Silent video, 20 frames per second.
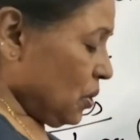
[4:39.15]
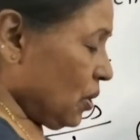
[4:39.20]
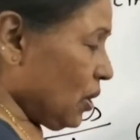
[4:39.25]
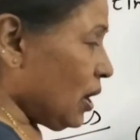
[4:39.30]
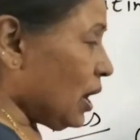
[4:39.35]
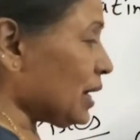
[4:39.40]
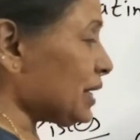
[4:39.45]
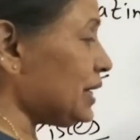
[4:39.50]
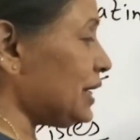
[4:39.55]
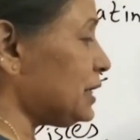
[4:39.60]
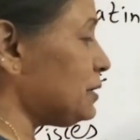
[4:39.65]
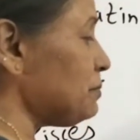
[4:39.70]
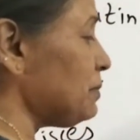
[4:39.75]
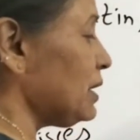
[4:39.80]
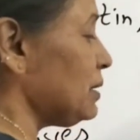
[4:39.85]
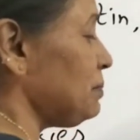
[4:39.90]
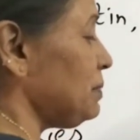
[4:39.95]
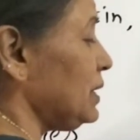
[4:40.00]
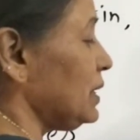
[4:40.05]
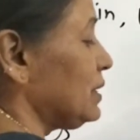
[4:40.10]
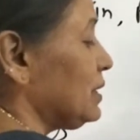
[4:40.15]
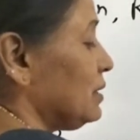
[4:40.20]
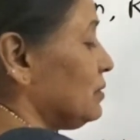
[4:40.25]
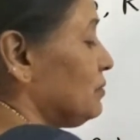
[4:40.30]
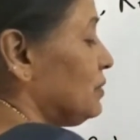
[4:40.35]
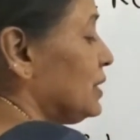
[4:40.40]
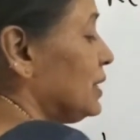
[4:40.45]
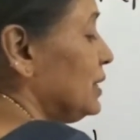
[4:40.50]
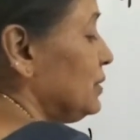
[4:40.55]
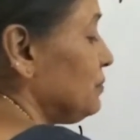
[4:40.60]
or it may be
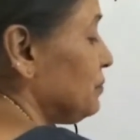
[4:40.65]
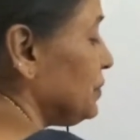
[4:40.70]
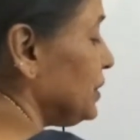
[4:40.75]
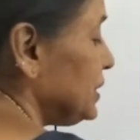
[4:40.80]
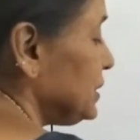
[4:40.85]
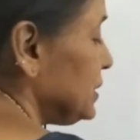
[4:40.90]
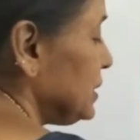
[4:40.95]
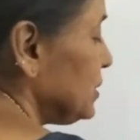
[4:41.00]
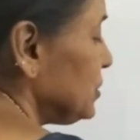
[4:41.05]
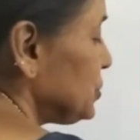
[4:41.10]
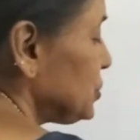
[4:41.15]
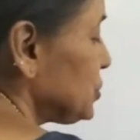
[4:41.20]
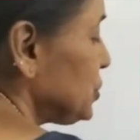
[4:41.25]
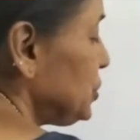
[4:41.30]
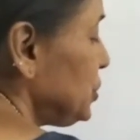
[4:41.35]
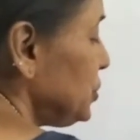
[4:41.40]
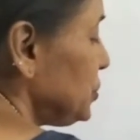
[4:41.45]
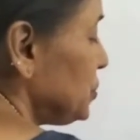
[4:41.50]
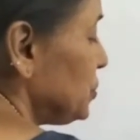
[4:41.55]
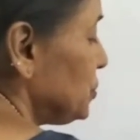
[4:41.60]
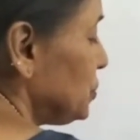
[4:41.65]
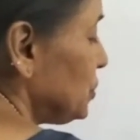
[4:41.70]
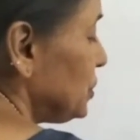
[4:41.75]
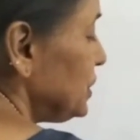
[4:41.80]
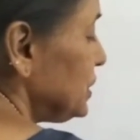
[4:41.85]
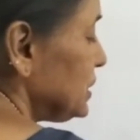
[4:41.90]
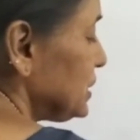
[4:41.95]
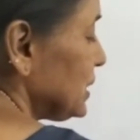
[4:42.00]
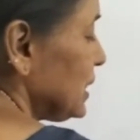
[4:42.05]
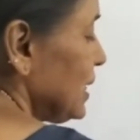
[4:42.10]
covered with
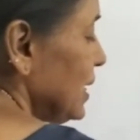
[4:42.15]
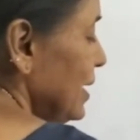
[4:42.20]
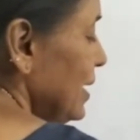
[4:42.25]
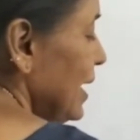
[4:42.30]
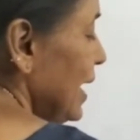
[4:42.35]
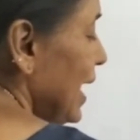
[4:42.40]
scutes,